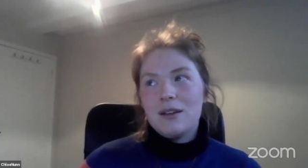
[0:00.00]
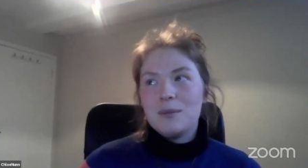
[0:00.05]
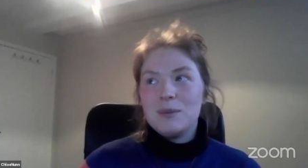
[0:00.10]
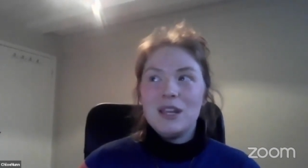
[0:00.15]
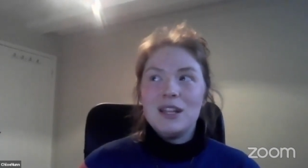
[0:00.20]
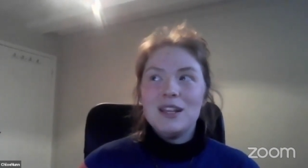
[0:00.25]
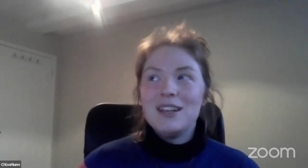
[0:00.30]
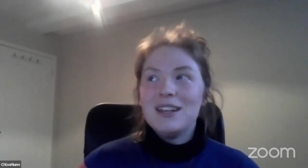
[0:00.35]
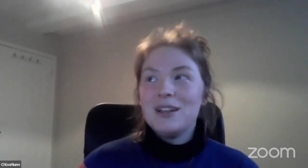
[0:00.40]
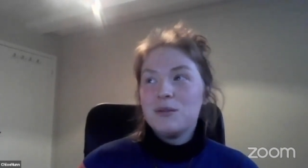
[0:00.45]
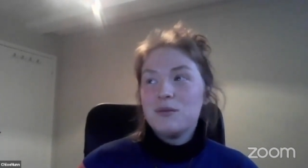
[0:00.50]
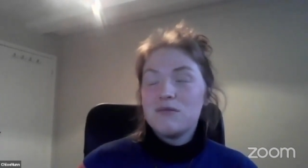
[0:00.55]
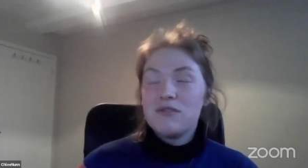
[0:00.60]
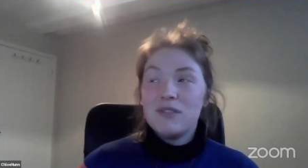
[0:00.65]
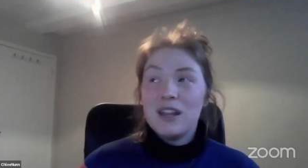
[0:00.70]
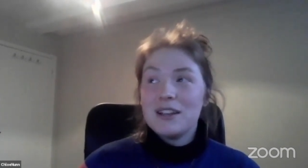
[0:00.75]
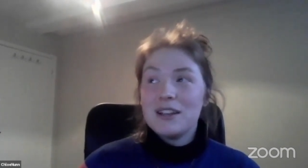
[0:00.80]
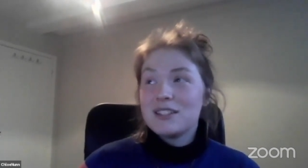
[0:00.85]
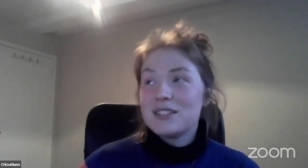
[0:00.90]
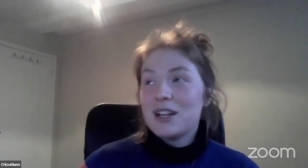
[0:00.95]
mean,
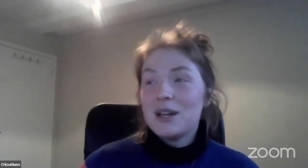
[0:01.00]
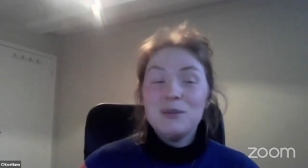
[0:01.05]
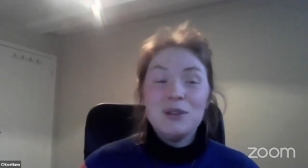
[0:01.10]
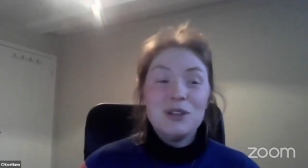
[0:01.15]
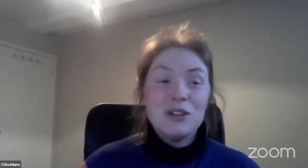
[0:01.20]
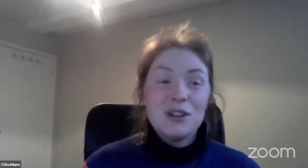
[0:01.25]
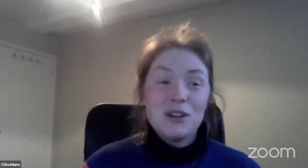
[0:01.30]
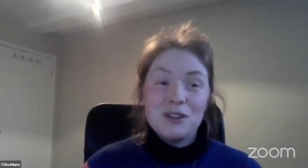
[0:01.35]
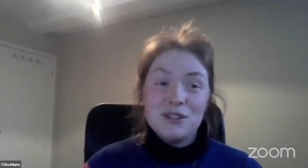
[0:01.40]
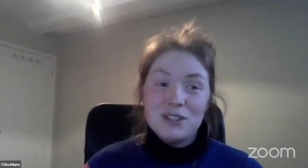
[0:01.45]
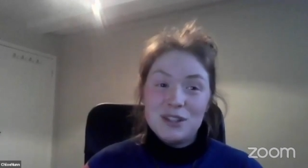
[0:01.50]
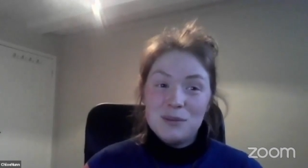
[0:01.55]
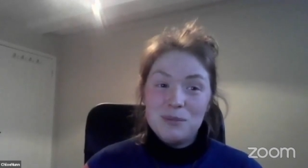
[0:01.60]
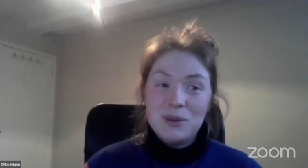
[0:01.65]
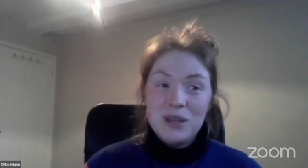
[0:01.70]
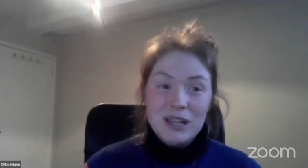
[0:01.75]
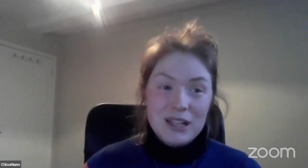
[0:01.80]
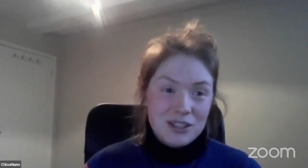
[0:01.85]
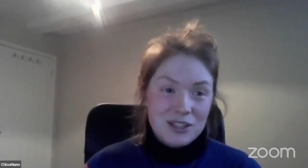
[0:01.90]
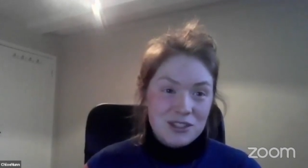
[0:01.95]
next time you go to the
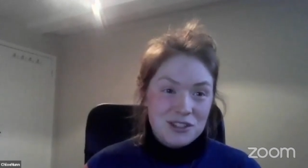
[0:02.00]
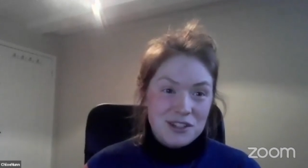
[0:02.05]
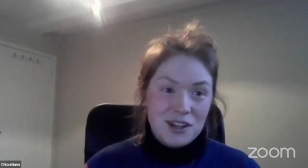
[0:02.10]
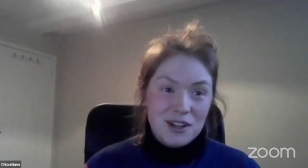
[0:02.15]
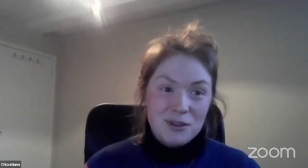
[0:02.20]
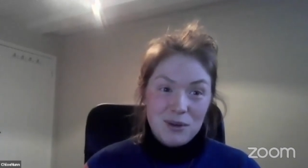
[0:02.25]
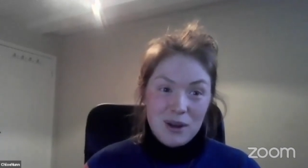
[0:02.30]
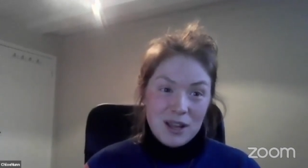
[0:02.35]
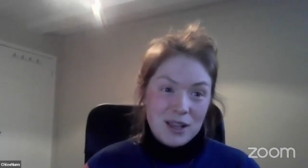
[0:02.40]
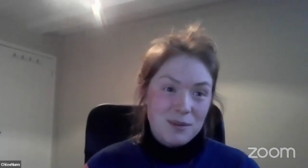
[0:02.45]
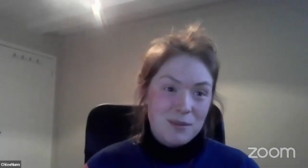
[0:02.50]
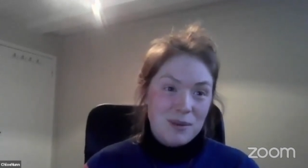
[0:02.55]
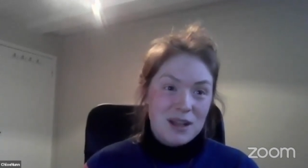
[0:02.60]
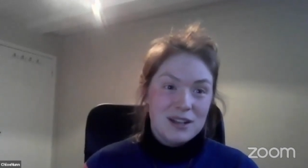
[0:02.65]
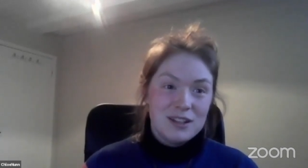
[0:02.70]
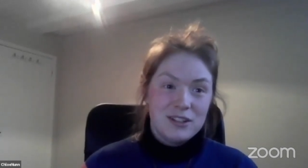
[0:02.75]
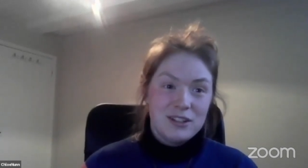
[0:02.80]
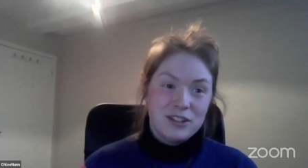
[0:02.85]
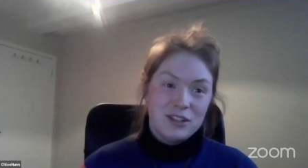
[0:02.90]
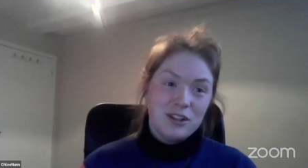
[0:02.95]
beach, I'd
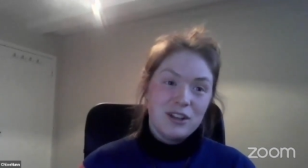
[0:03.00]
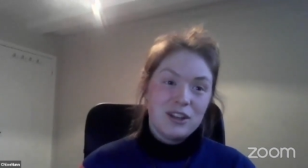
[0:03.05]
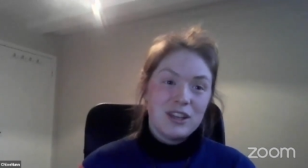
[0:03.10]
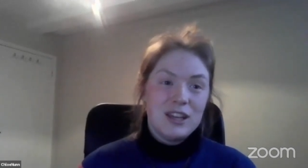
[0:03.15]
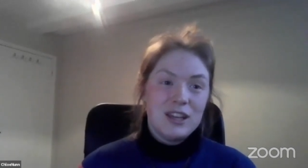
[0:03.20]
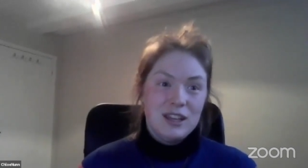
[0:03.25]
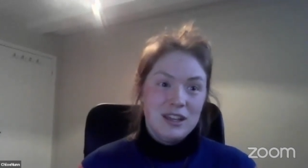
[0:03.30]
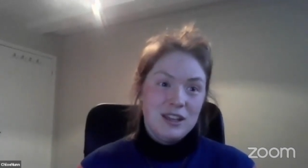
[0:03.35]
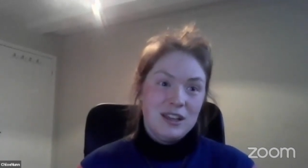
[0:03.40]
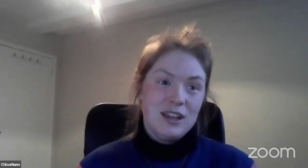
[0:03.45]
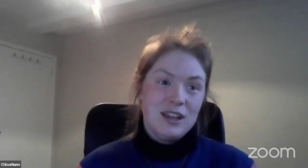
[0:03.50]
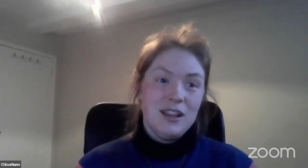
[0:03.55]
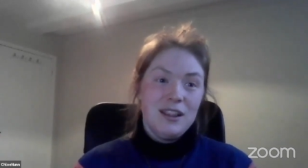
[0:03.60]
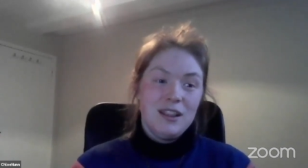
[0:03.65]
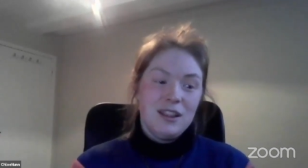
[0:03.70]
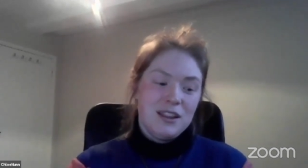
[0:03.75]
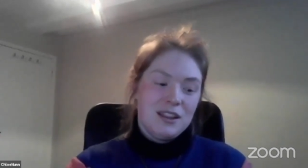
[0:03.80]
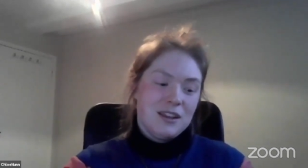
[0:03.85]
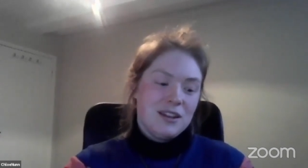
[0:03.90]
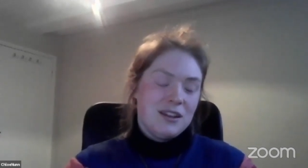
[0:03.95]
recommend looking
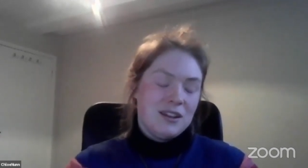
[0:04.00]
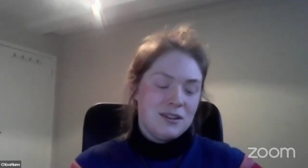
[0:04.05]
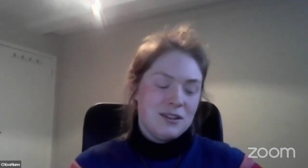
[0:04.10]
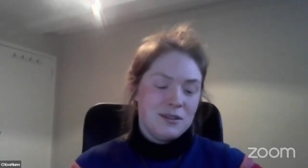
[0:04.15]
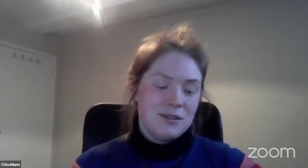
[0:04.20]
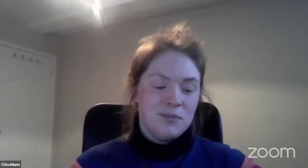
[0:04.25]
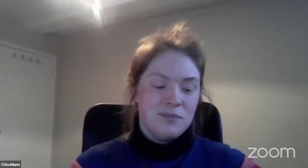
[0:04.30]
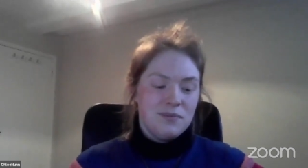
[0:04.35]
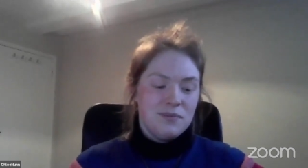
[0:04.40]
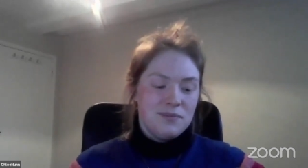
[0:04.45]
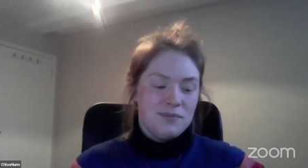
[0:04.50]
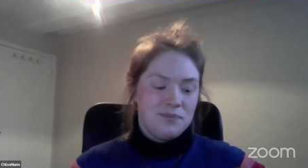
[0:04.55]
in the